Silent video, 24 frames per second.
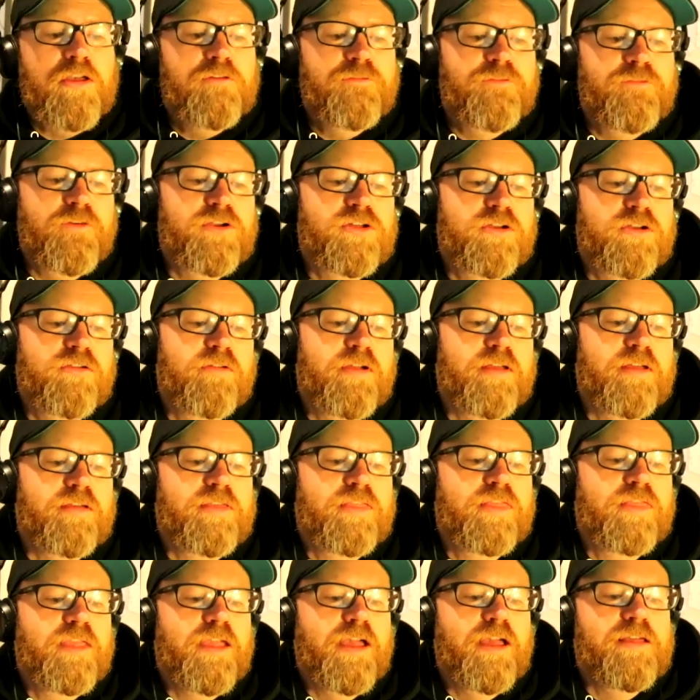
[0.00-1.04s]
first
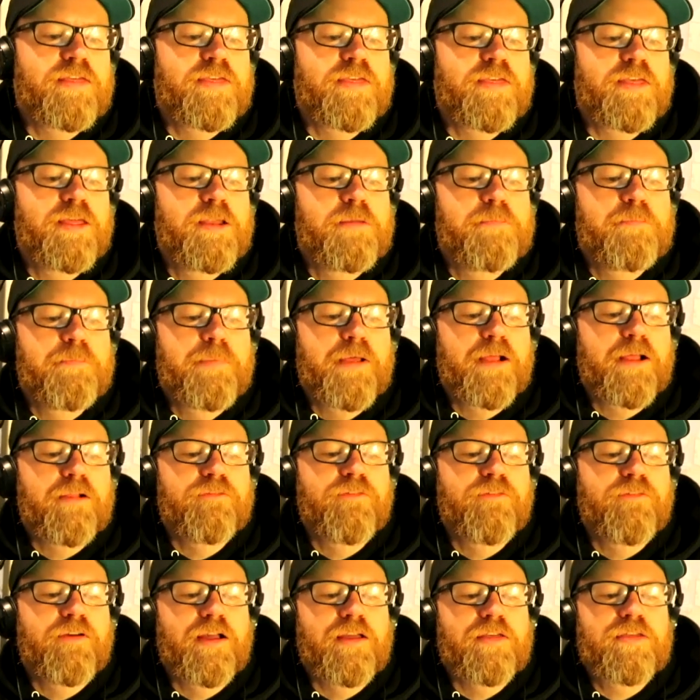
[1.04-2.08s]
graced the ice in
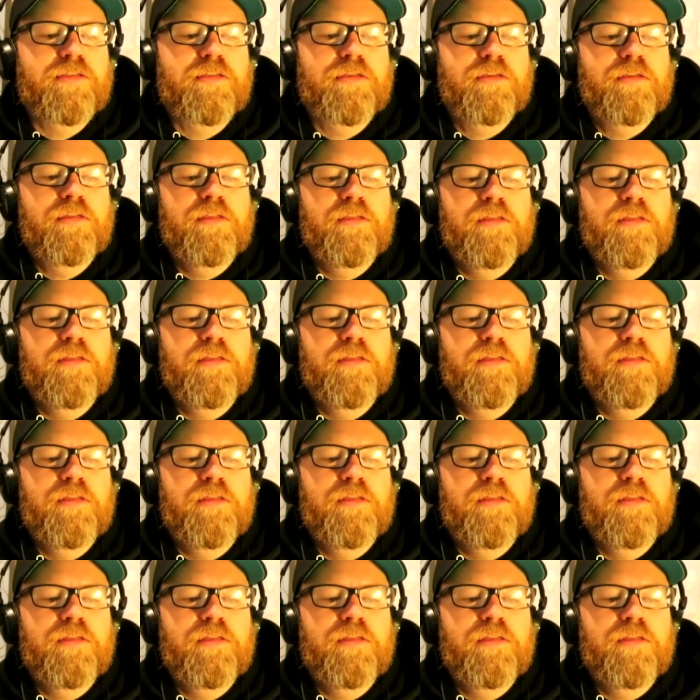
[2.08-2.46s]
Belfast.